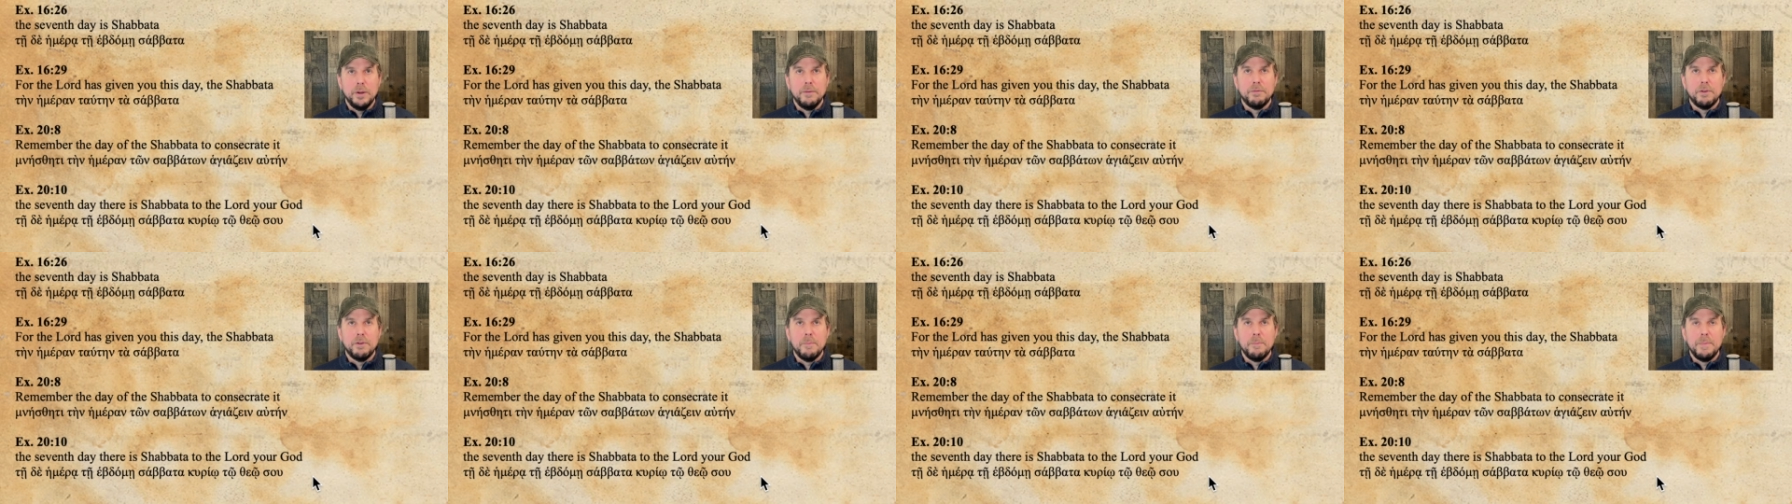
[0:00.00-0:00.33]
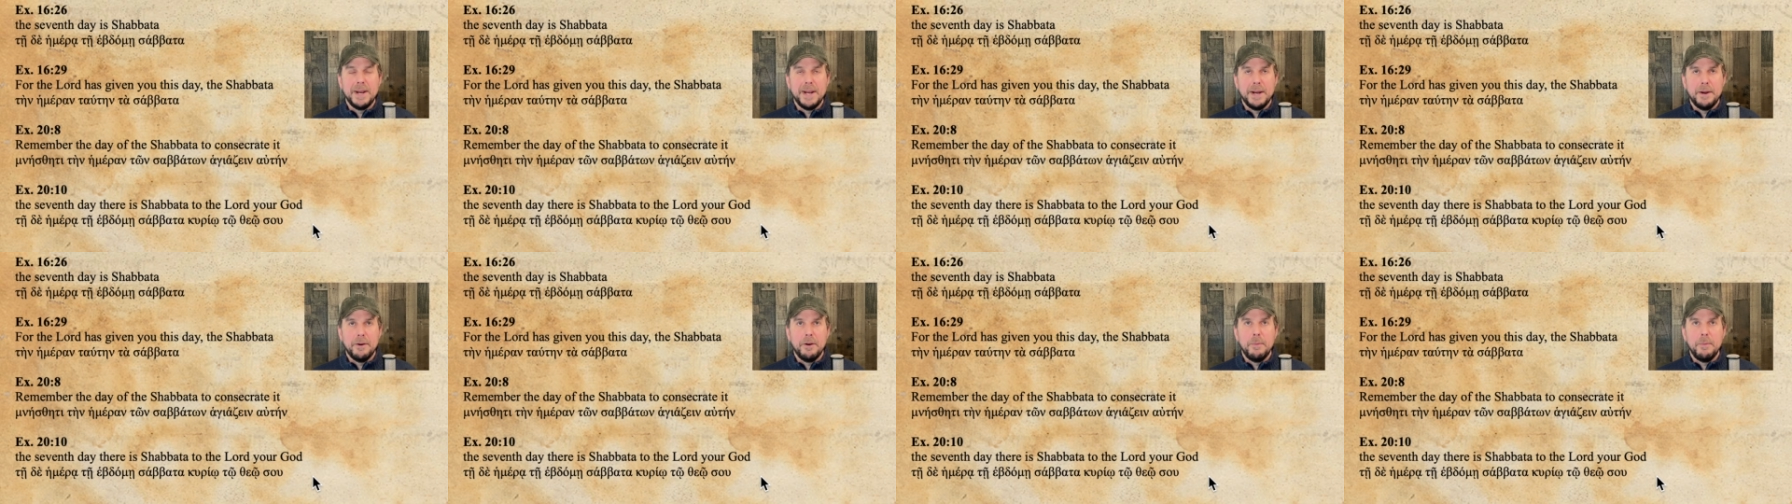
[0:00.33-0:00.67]
from
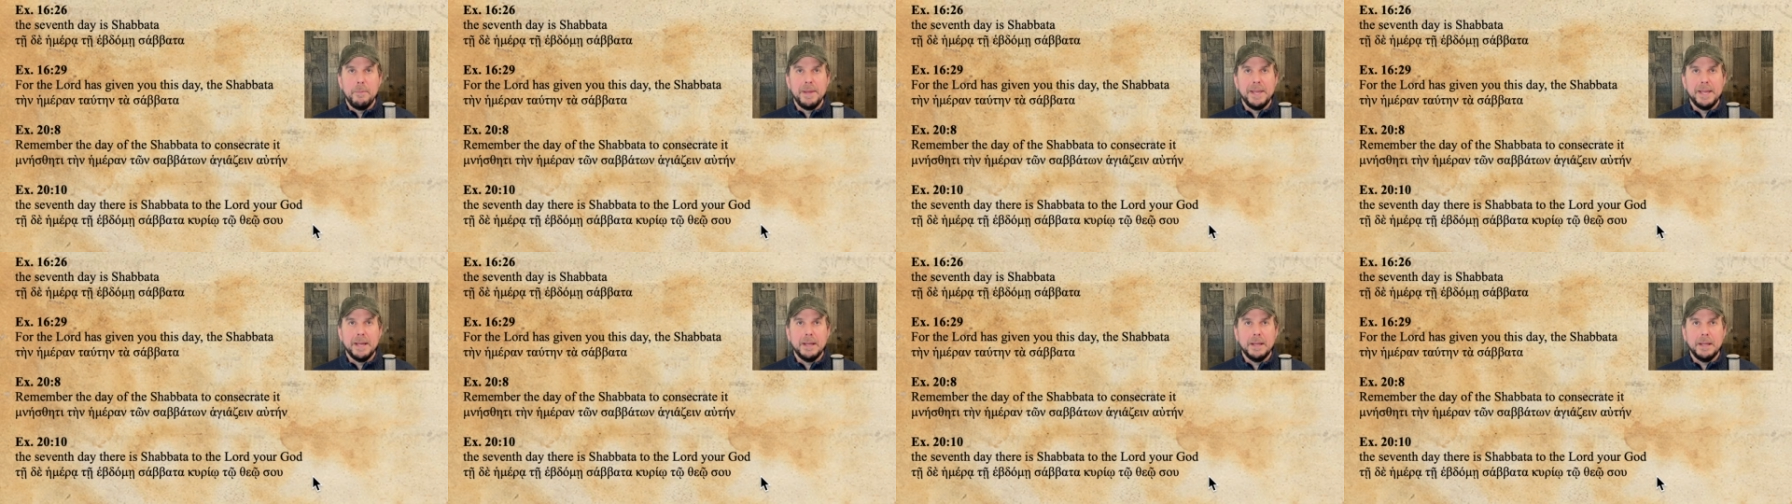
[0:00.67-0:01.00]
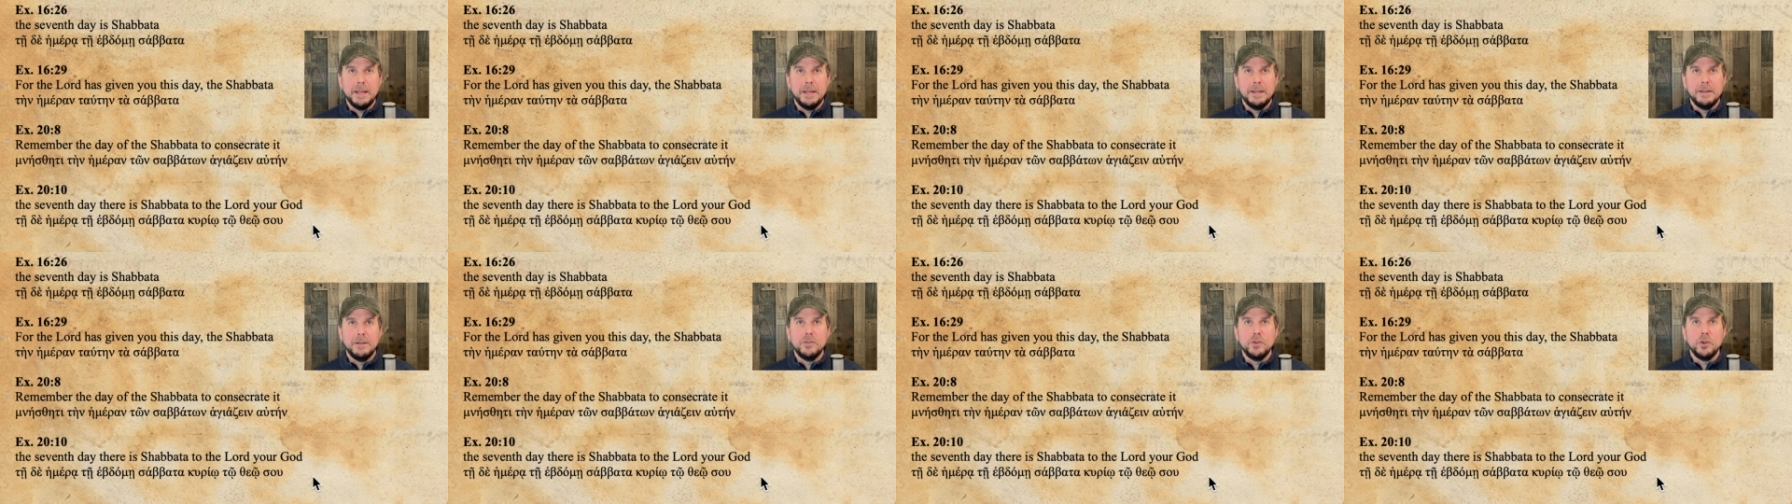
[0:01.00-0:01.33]
Aramaic
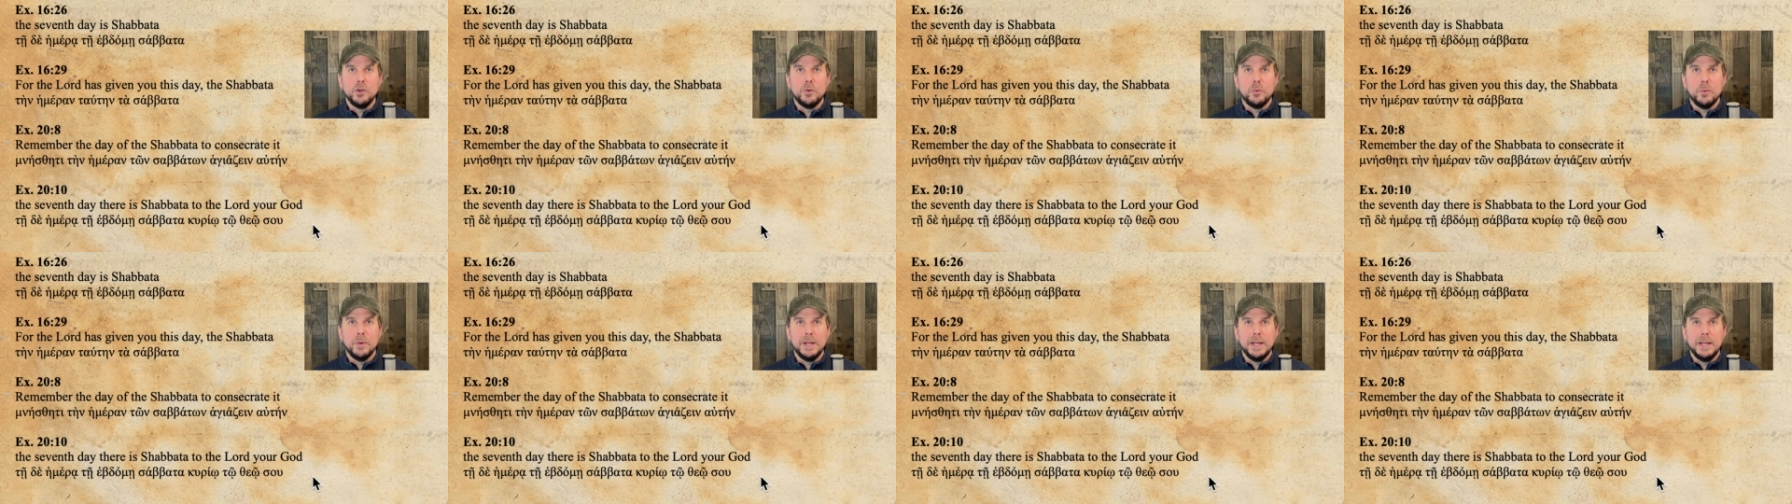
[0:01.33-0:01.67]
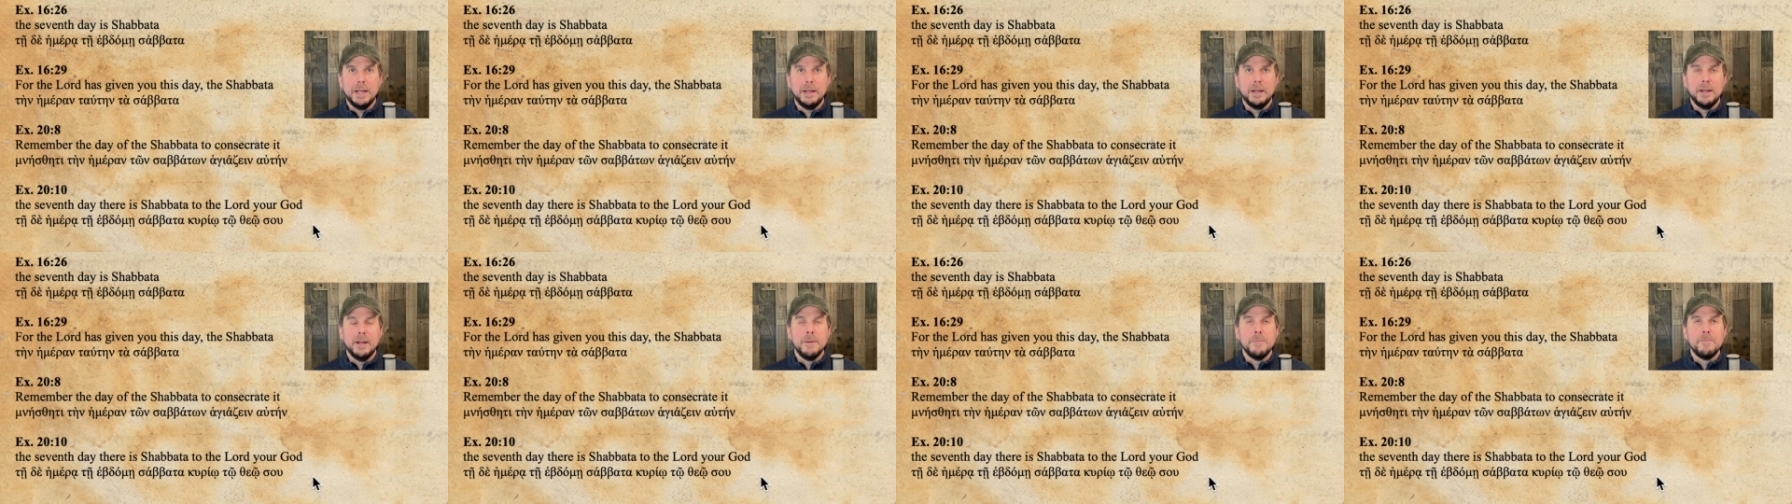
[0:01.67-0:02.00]
into
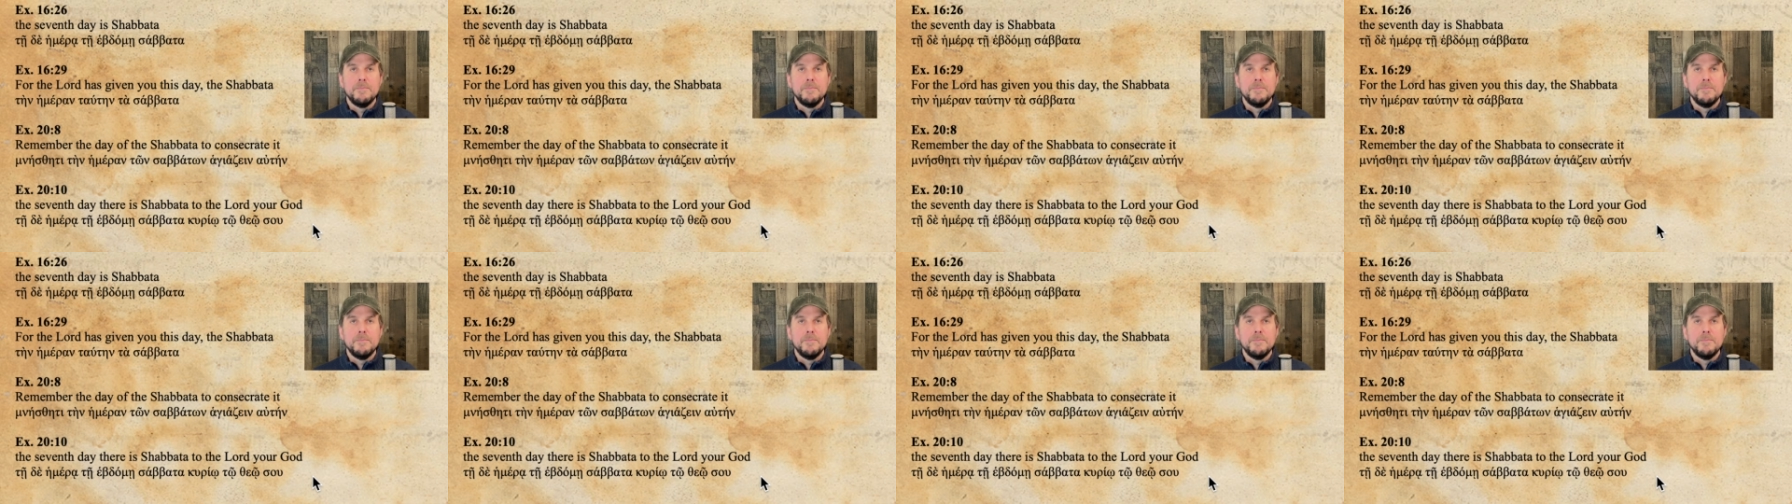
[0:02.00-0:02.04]
Greek.